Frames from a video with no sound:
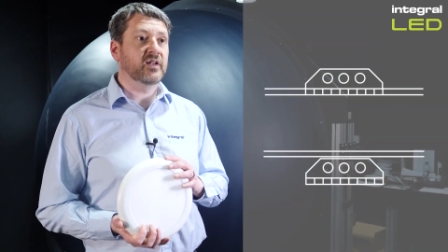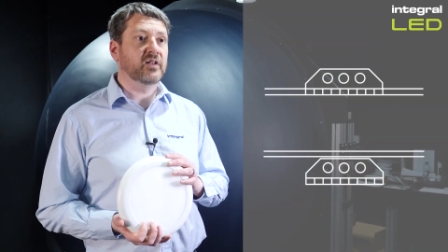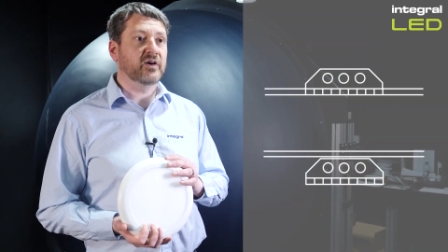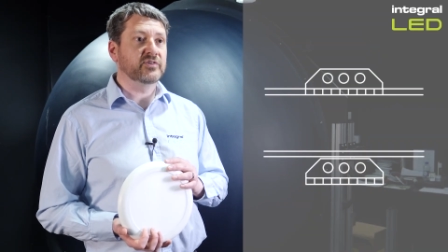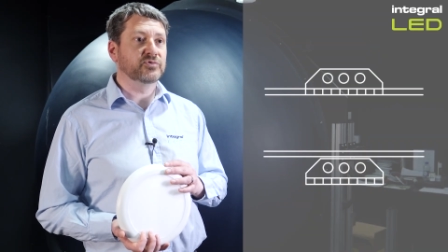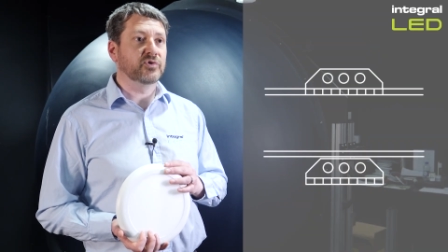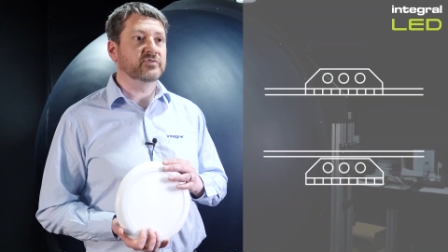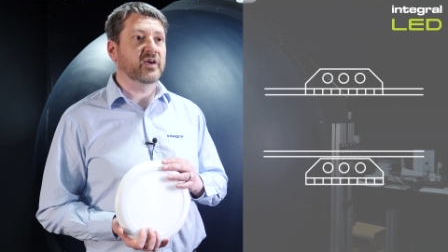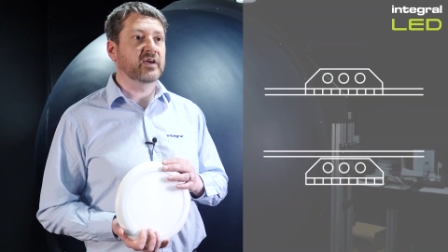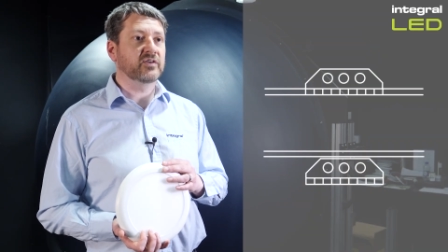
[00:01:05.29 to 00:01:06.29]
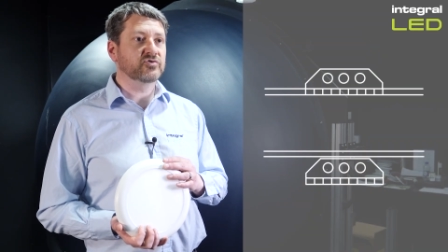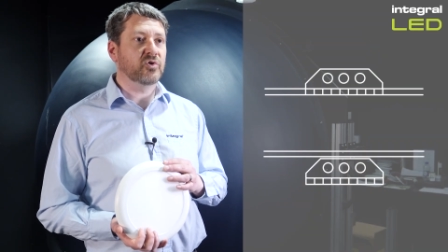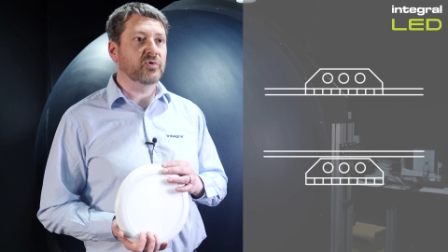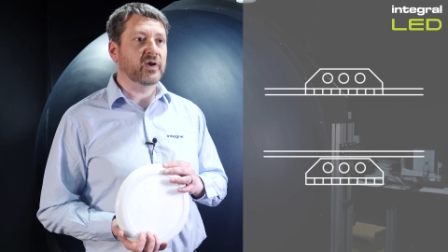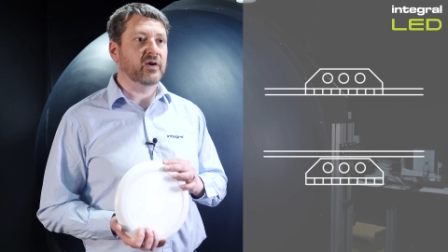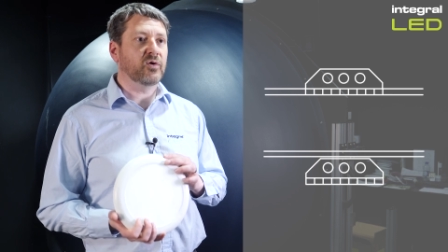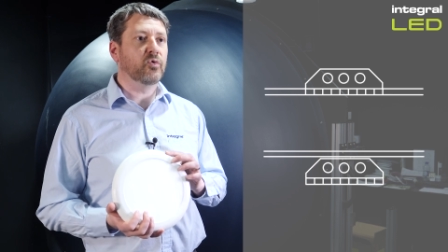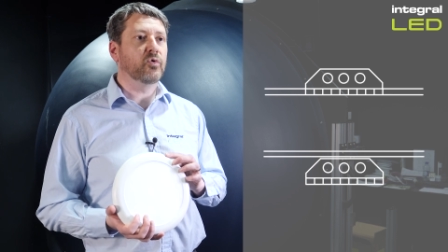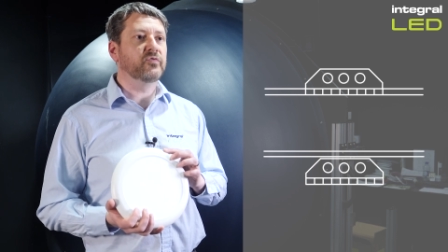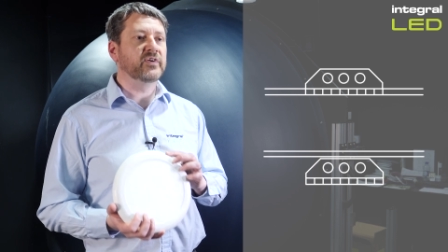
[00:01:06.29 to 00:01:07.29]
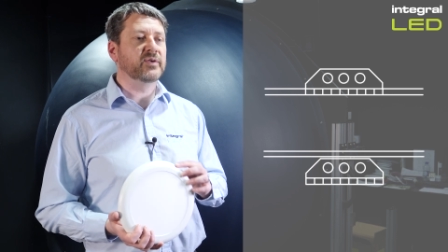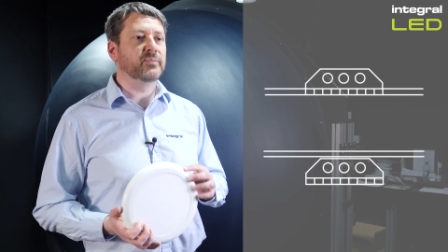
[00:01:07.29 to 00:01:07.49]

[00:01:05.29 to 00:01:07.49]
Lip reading: light source and control gear all fitted